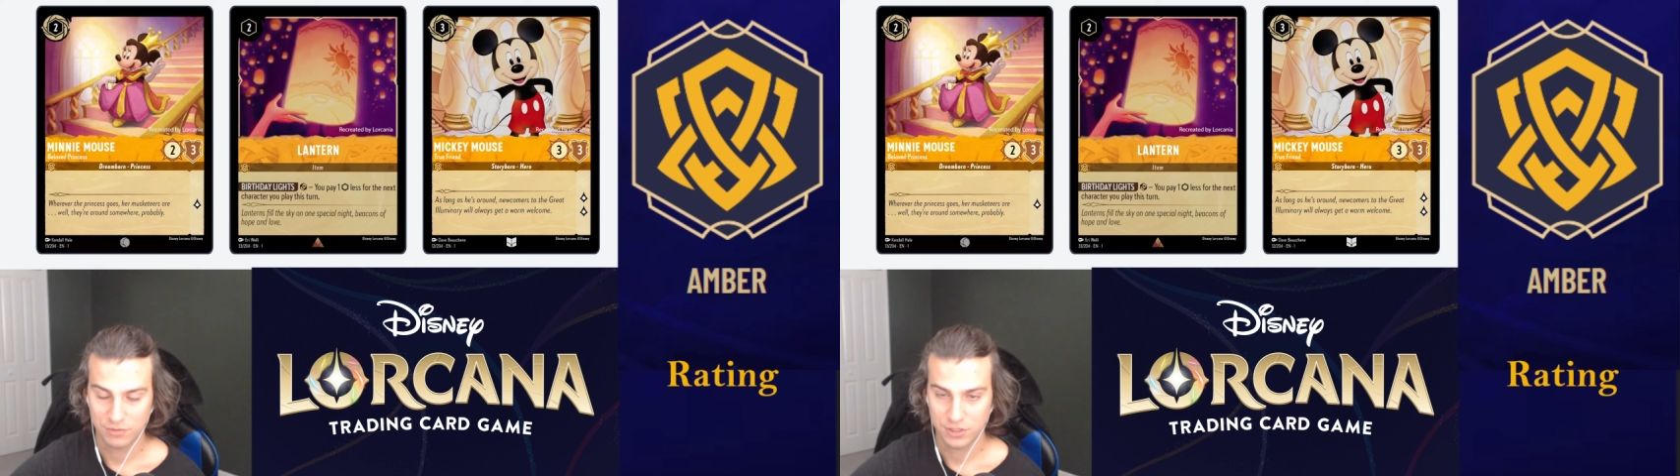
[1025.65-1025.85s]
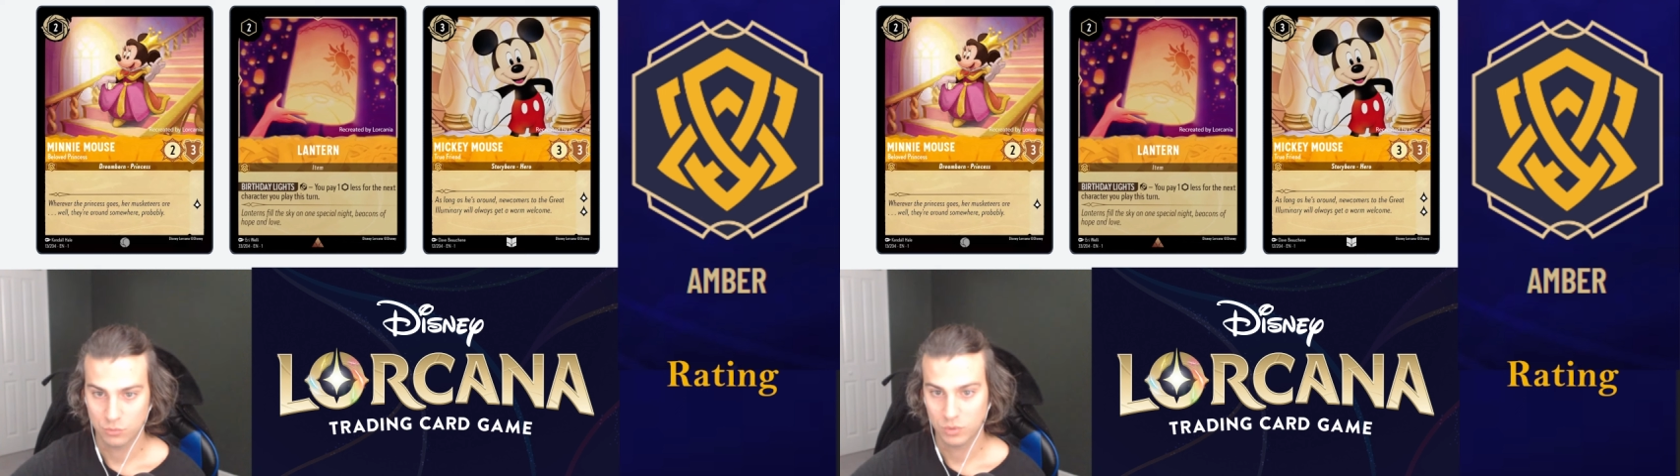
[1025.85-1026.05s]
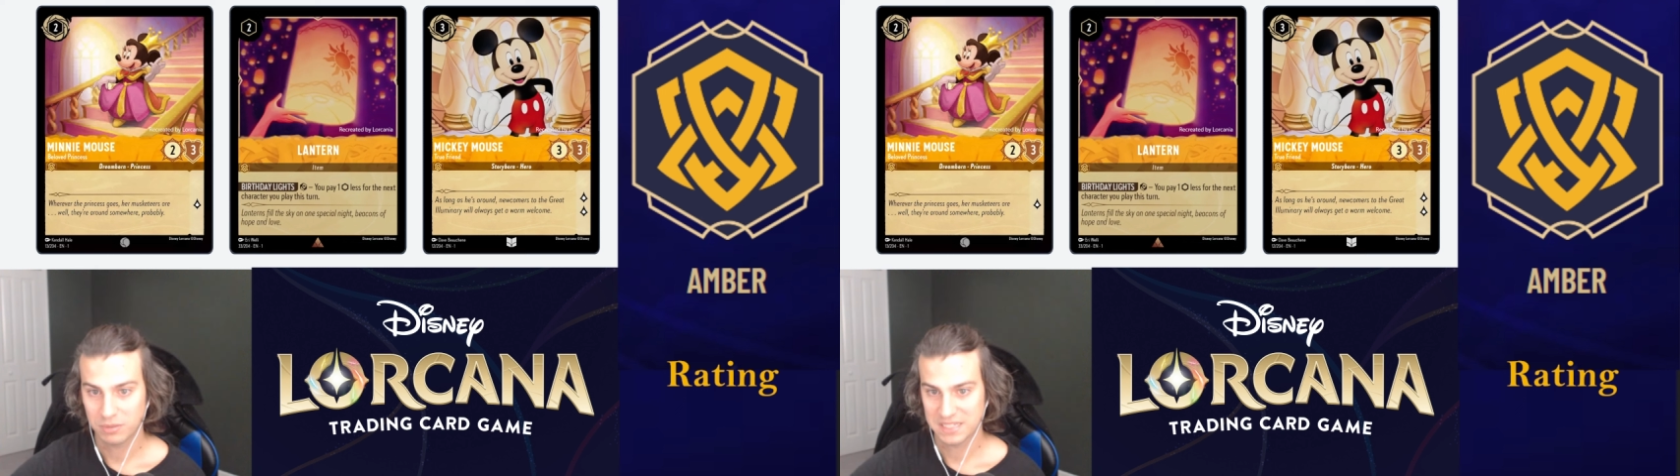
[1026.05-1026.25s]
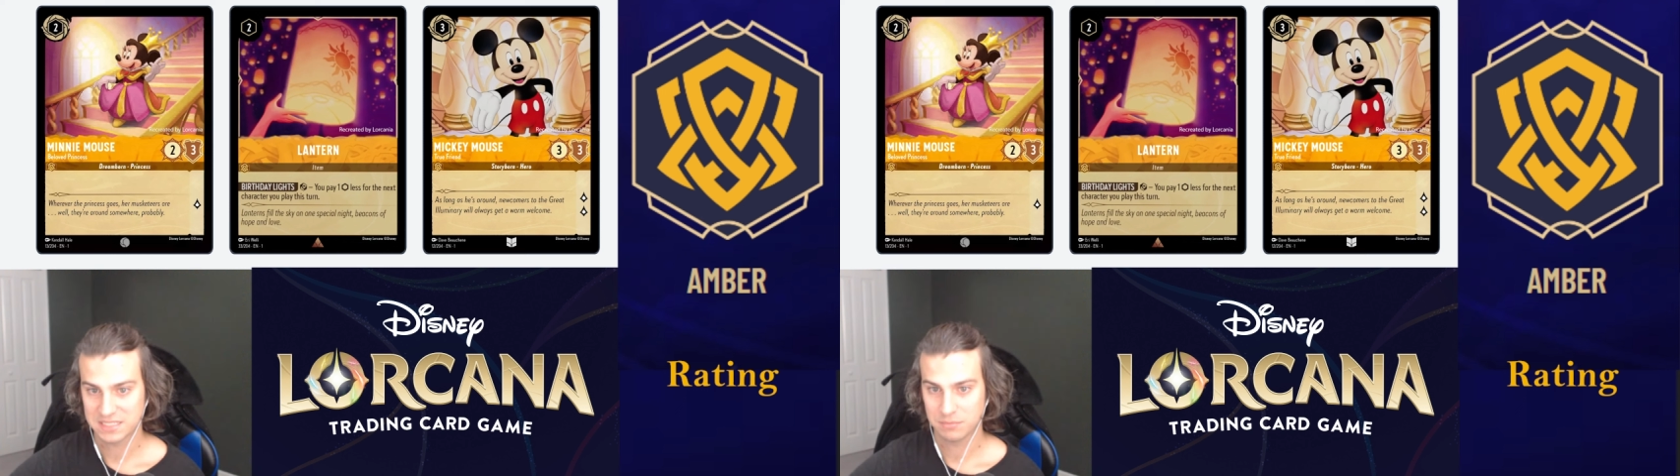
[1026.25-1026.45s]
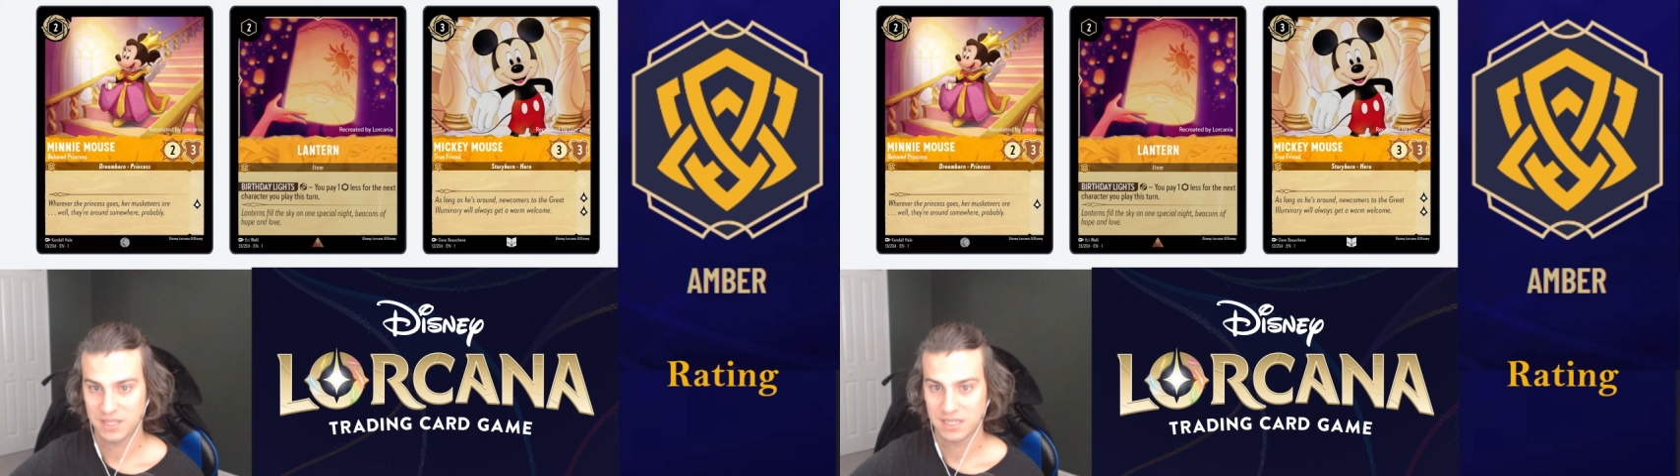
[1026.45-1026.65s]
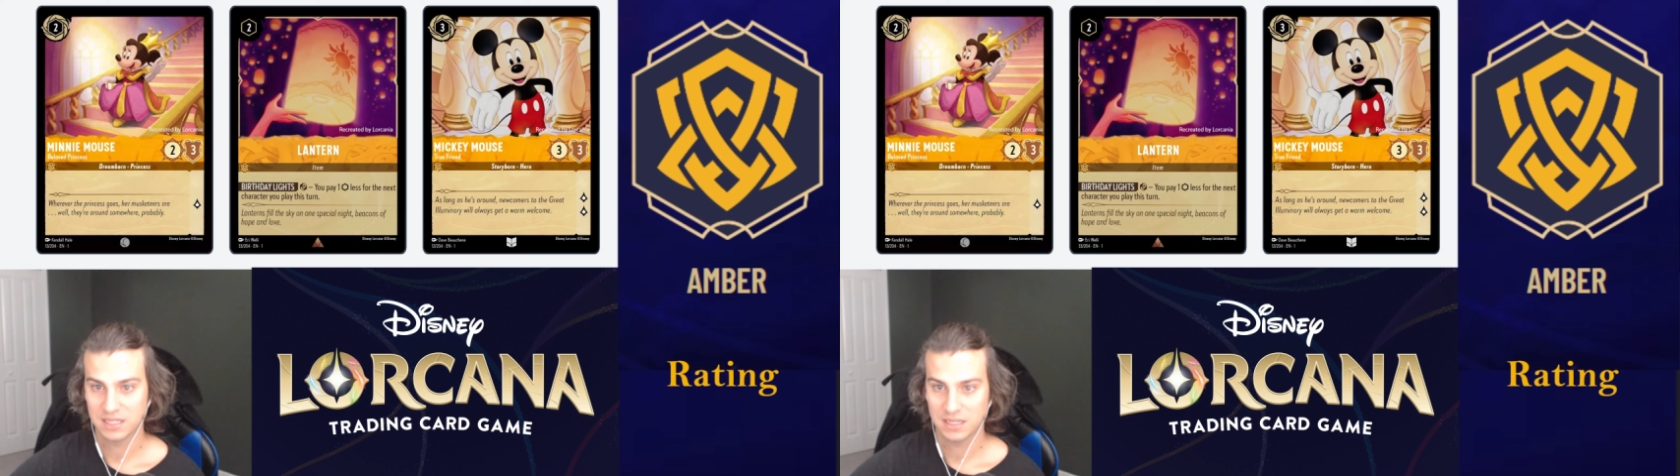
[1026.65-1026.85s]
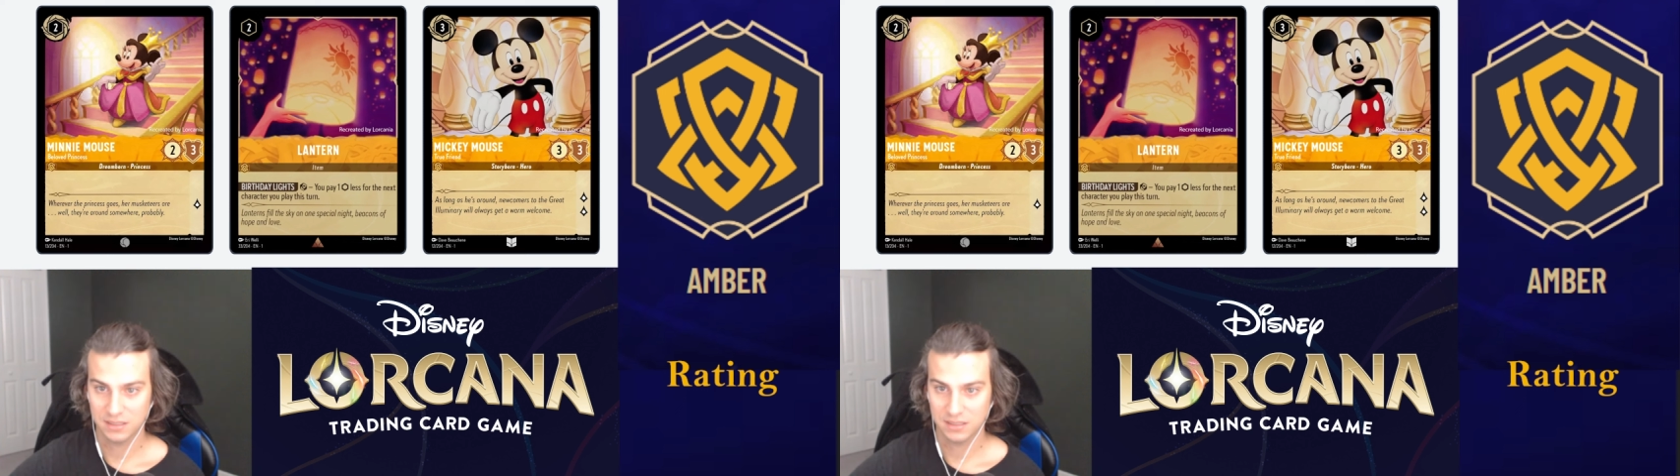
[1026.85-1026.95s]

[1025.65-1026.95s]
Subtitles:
you would play something,